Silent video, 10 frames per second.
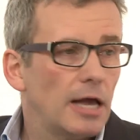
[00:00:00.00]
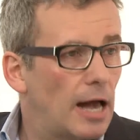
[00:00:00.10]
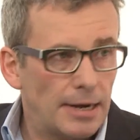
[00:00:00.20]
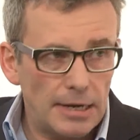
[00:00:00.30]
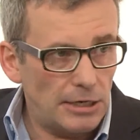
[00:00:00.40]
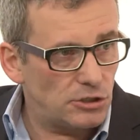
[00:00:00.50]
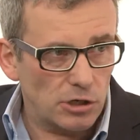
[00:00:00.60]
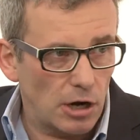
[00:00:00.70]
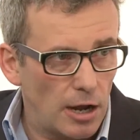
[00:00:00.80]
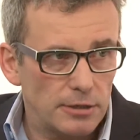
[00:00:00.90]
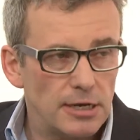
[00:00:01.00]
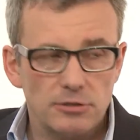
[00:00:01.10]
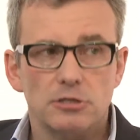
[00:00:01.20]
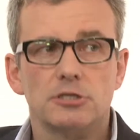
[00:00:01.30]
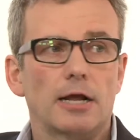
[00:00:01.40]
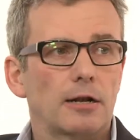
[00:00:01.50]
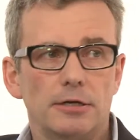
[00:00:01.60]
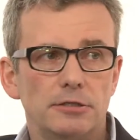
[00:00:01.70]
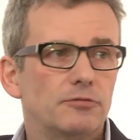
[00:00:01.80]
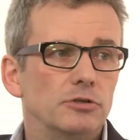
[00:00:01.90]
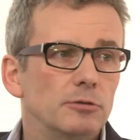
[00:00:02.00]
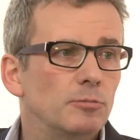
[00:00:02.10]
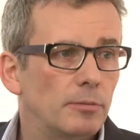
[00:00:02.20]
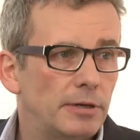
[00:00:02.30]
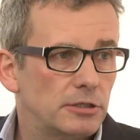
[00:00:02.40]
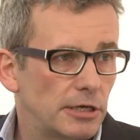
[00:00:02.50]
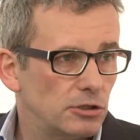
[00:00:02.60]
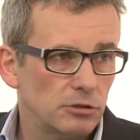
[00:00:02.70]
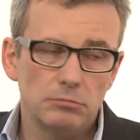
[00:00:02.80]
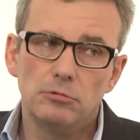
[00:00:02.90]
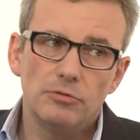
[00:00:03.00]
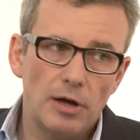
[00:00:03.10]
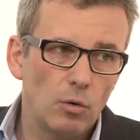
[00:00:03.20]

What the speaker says: And each client has a subtly different implementation. They're